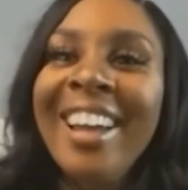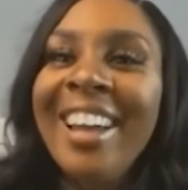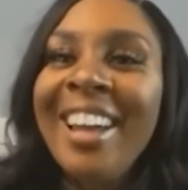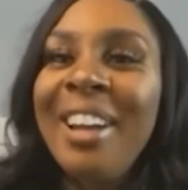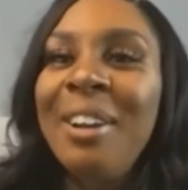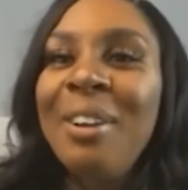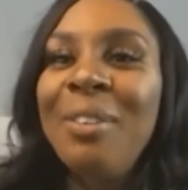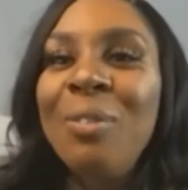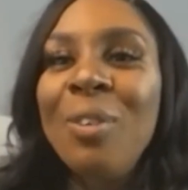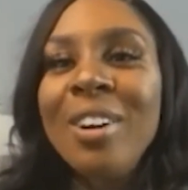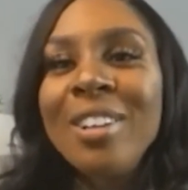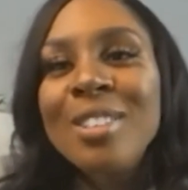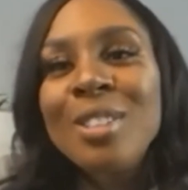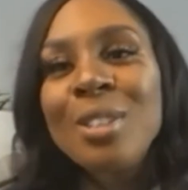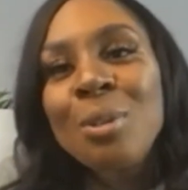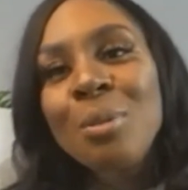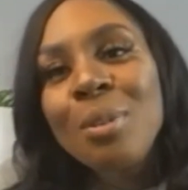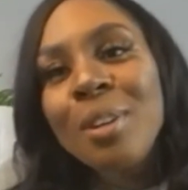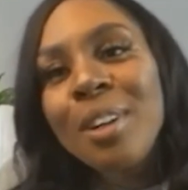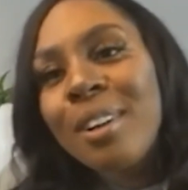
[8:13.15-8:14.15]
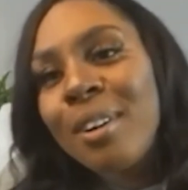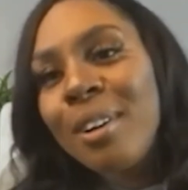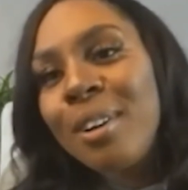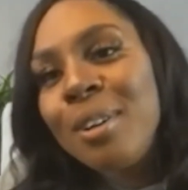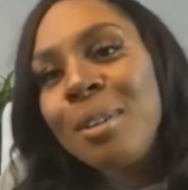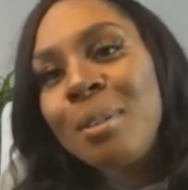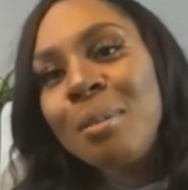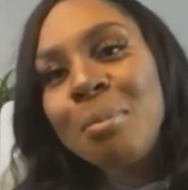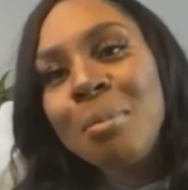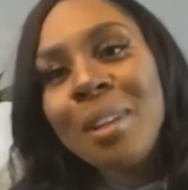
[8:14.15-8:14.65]
He wants to
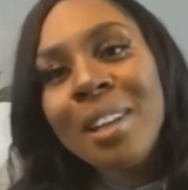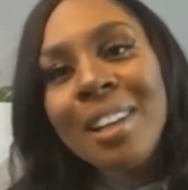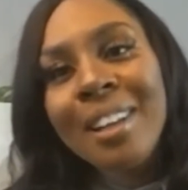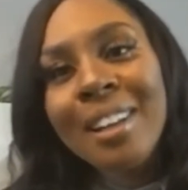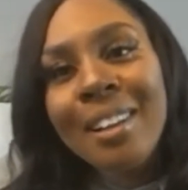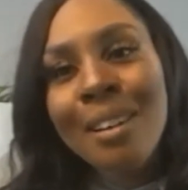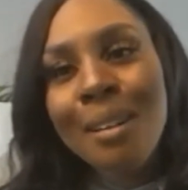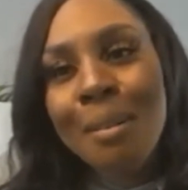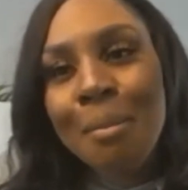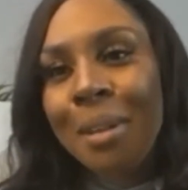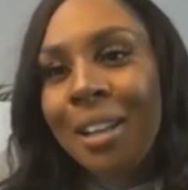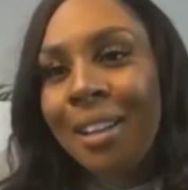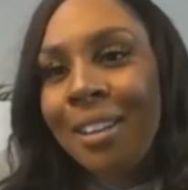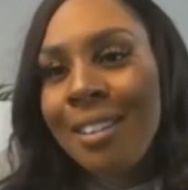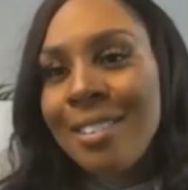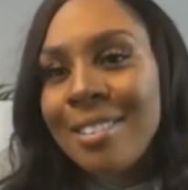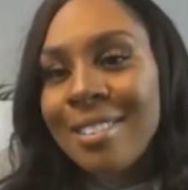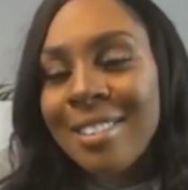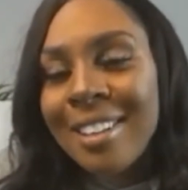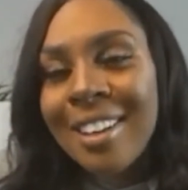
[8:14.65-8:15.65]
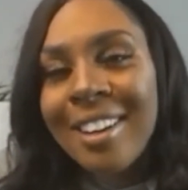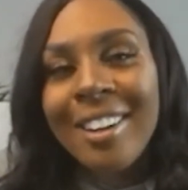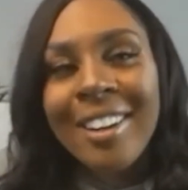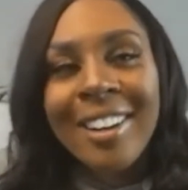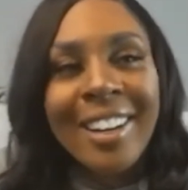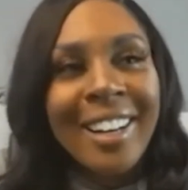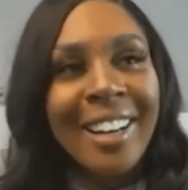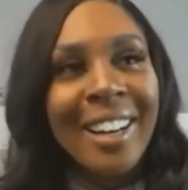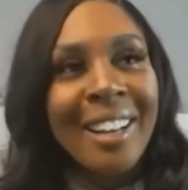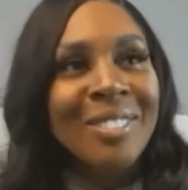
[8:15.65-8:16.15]
recruit me in the
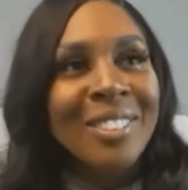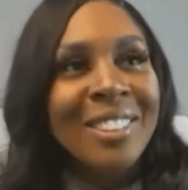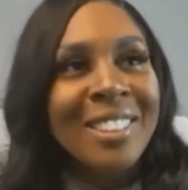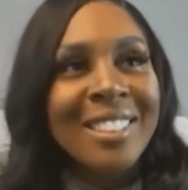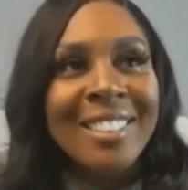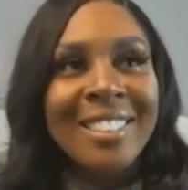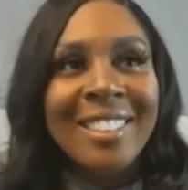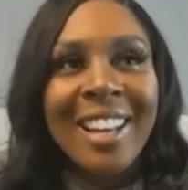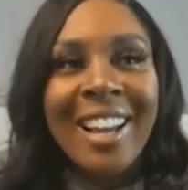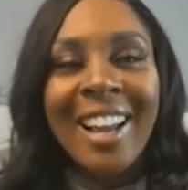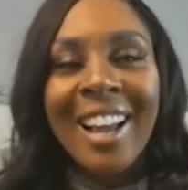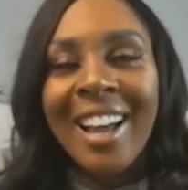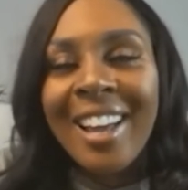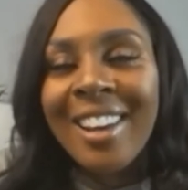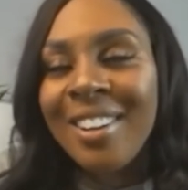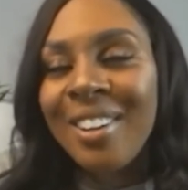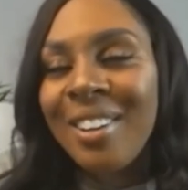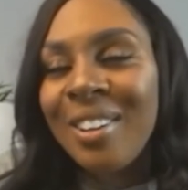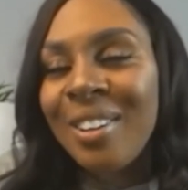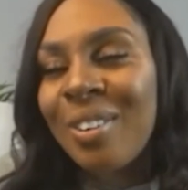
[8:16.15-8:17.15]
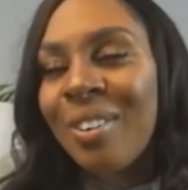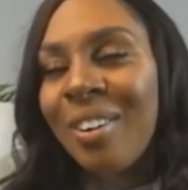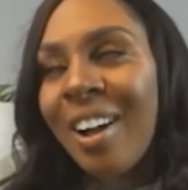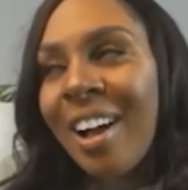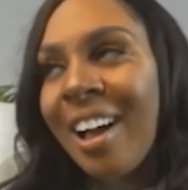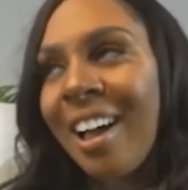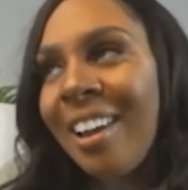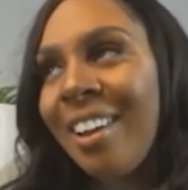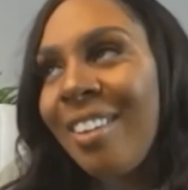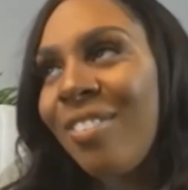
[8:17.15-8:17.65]
military. I'm just like, I don't
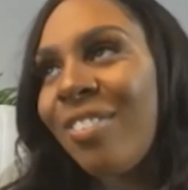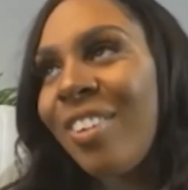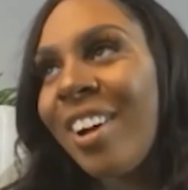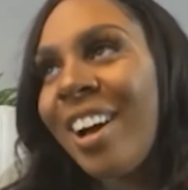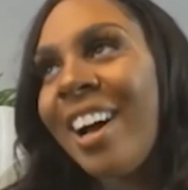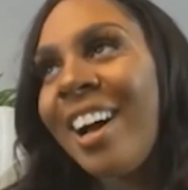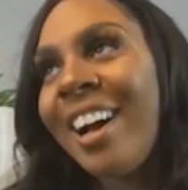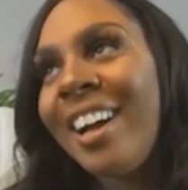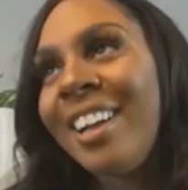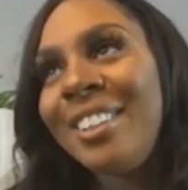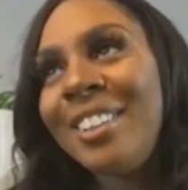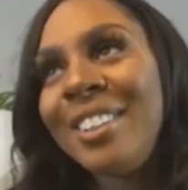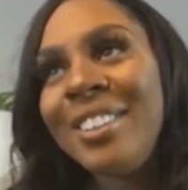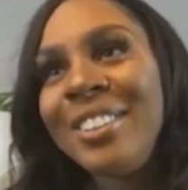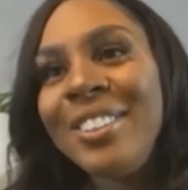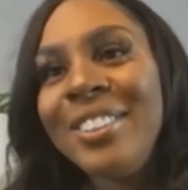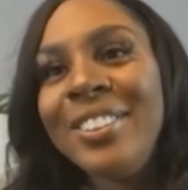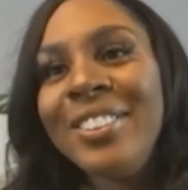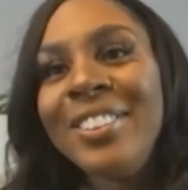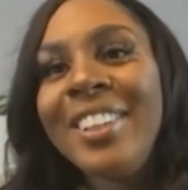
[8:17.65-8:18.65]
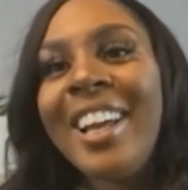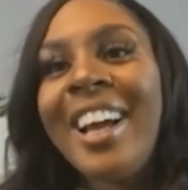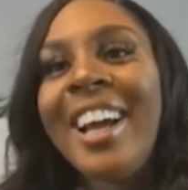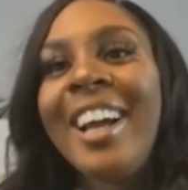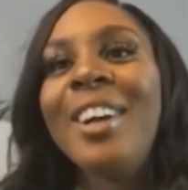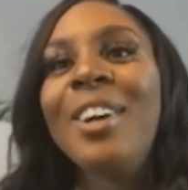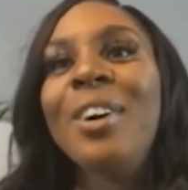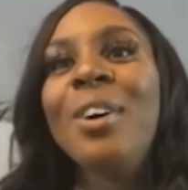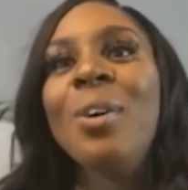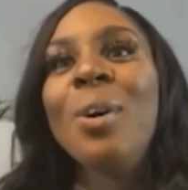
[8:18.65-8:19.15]
qualify, dude.
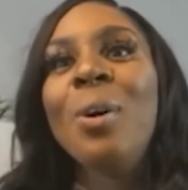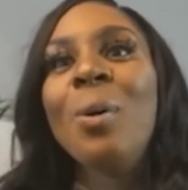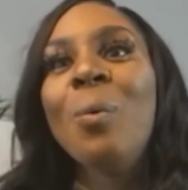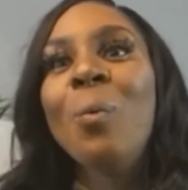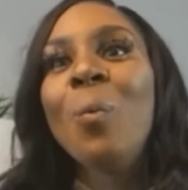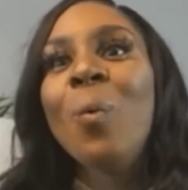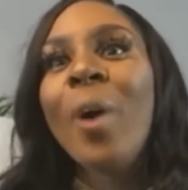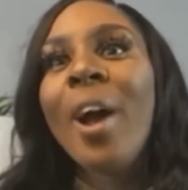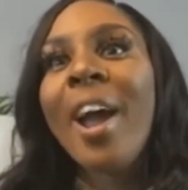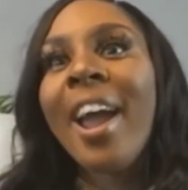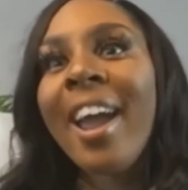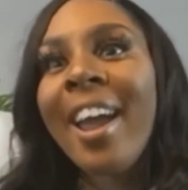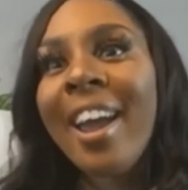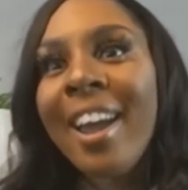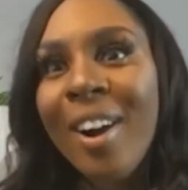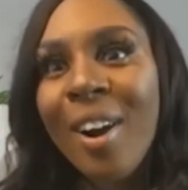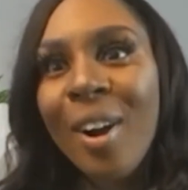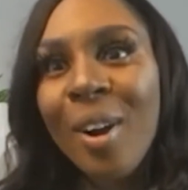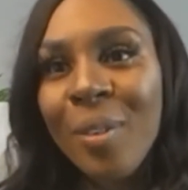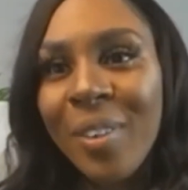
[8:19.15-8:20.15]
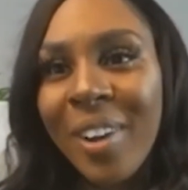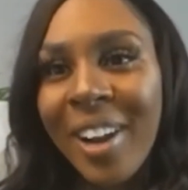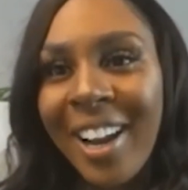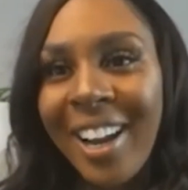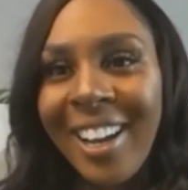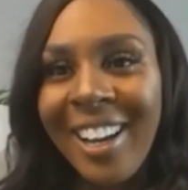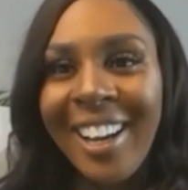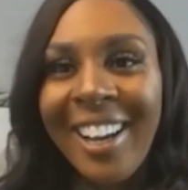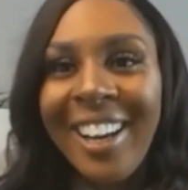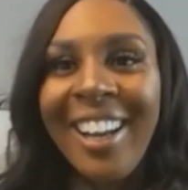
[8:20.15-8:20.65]
Like, go away
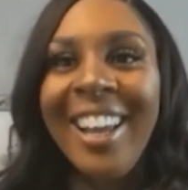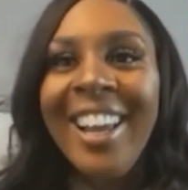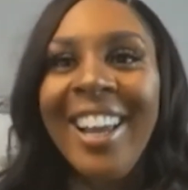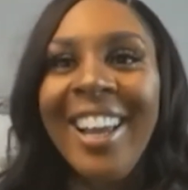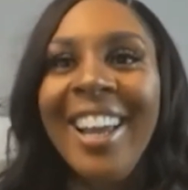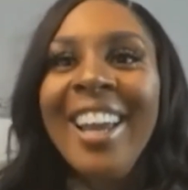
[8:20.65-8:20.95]
already.